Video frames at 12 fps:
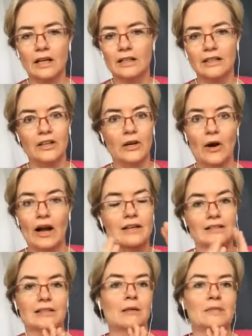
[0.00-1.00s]
You know,
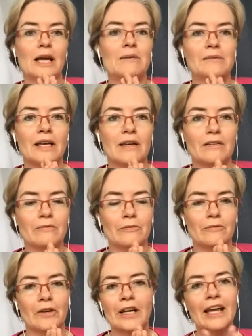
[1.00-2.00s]
sometimes I
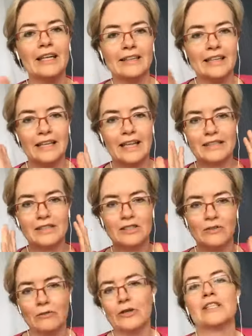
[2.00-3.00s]
forget that that's the
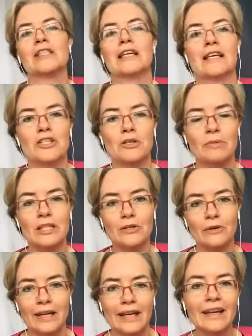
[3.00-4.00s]
first thing I should be
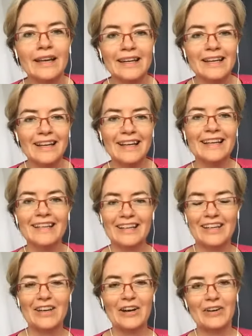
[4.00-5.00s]
doing. You
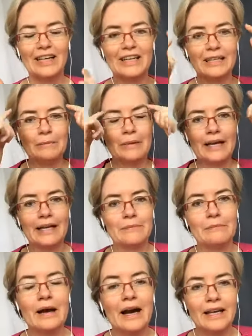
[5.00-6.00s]
know, and my
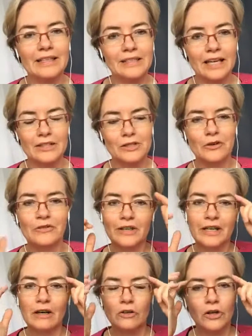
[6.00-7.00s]
mind takes over and
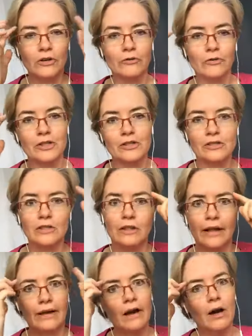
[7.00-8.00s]
I'll go first to
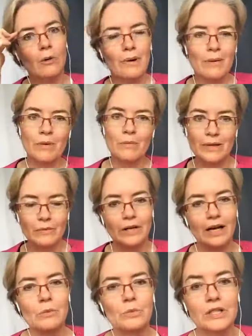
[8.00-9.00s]
like, oh, peppermint would
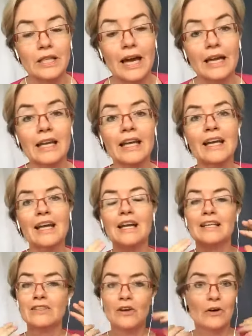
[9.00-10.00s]
help with that.
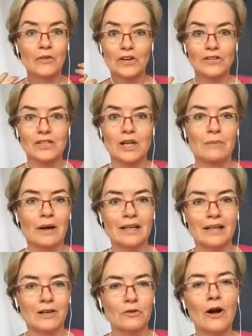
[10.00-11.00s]
So there's something I
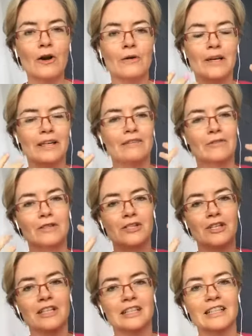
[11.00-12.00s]
could grow in for
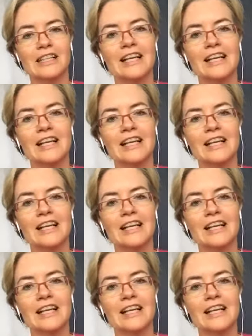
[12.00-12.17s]
sure.